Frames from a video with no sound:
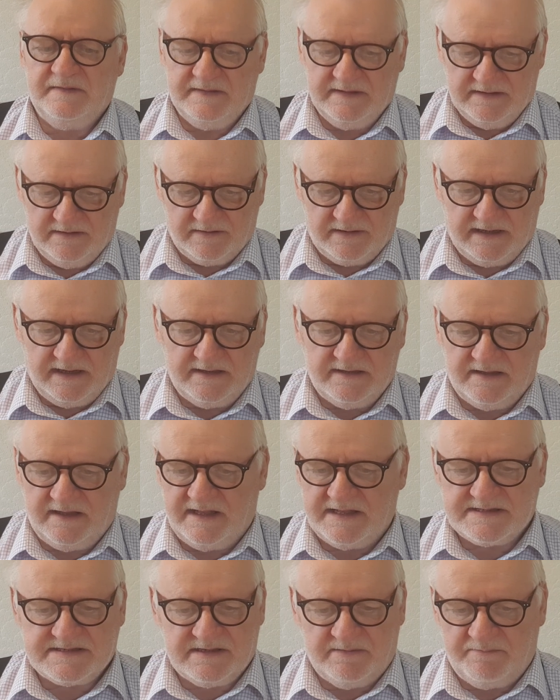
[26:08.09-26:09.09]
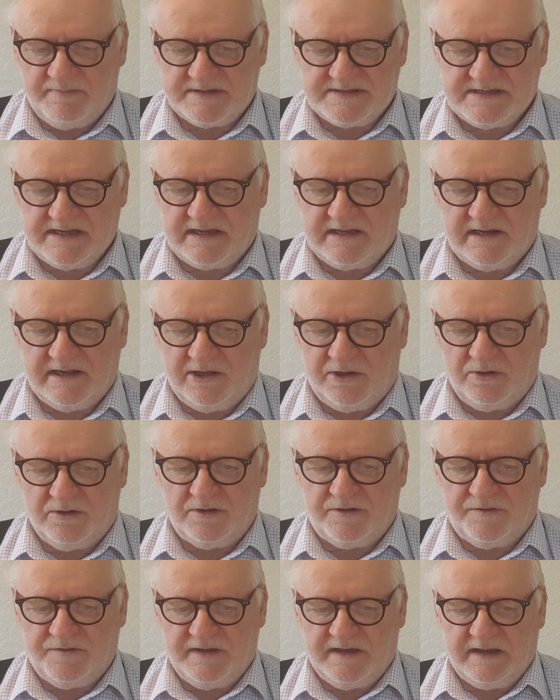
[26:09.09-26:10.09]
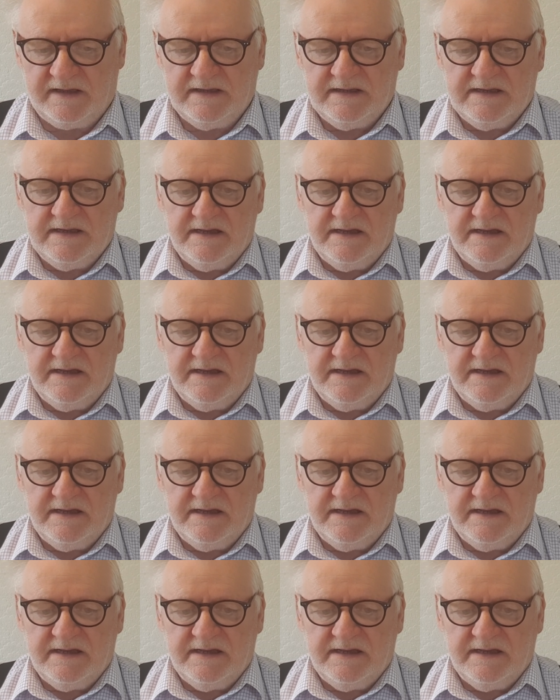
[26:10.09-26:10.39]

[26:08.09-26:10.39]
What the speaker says: Okay, that's a particularly good thing.